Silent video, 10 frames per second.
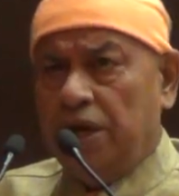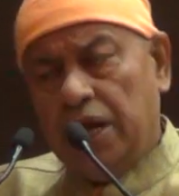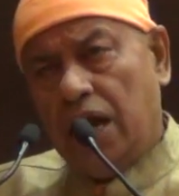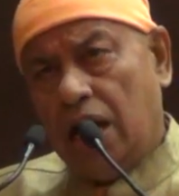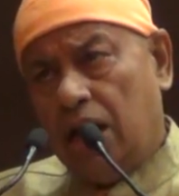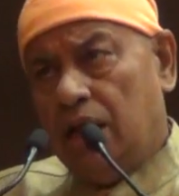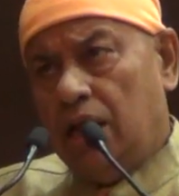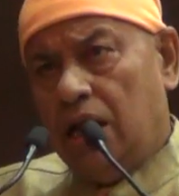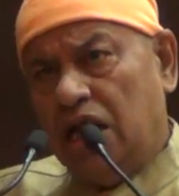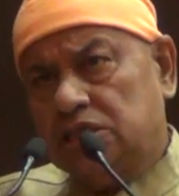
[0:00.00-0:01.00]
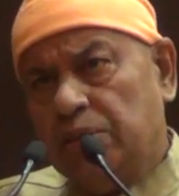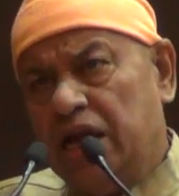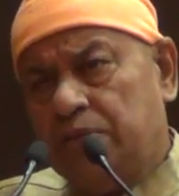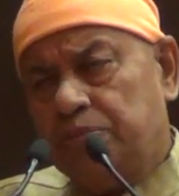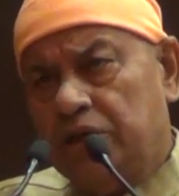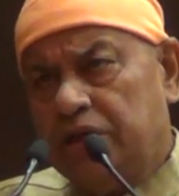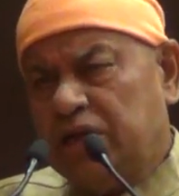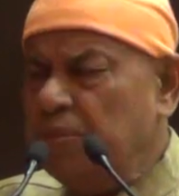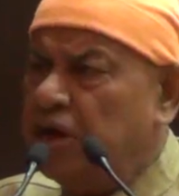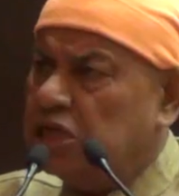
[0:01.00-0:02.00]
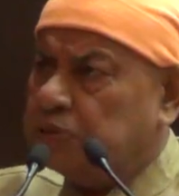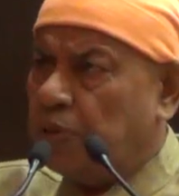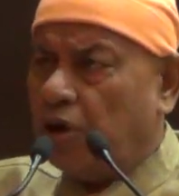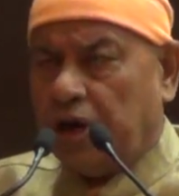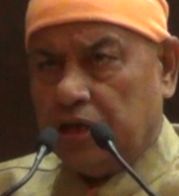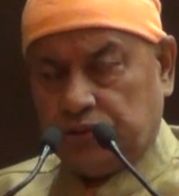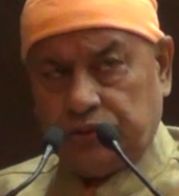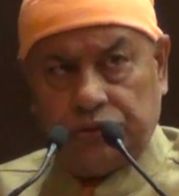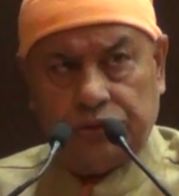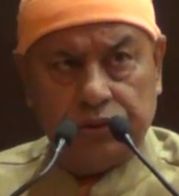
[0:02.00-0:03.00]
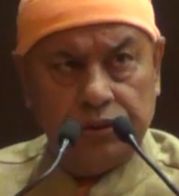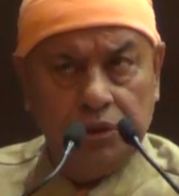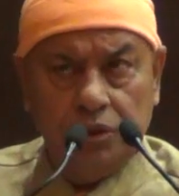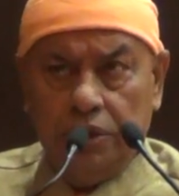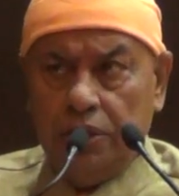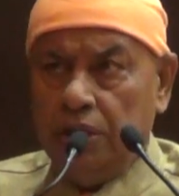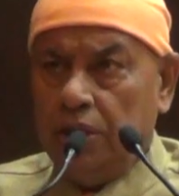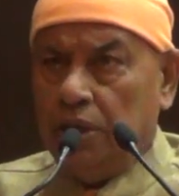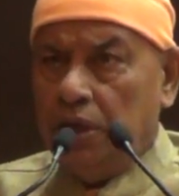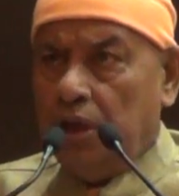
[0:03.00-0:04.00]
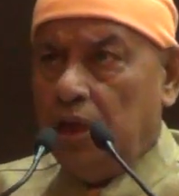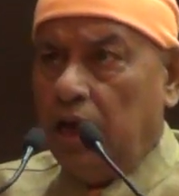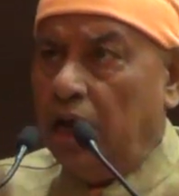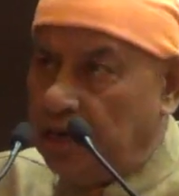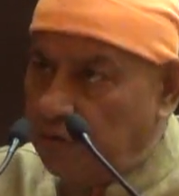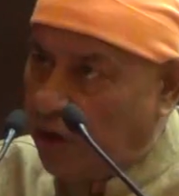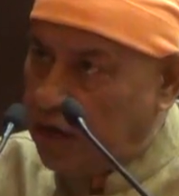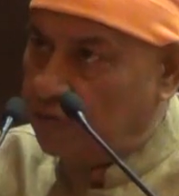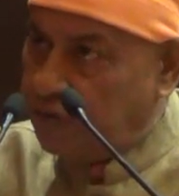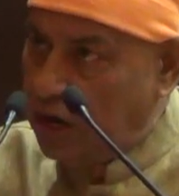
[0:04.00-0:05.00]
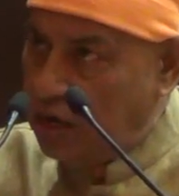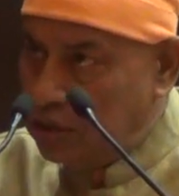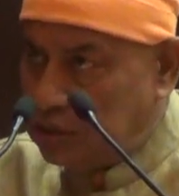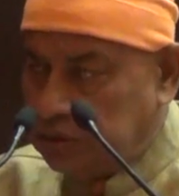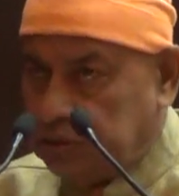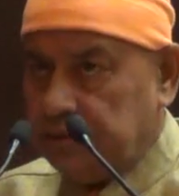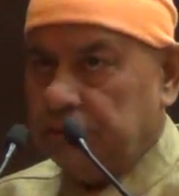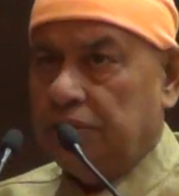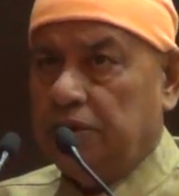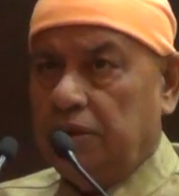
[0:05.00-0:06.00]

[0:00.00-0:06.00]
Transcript: India has made tremendous progress in different fields.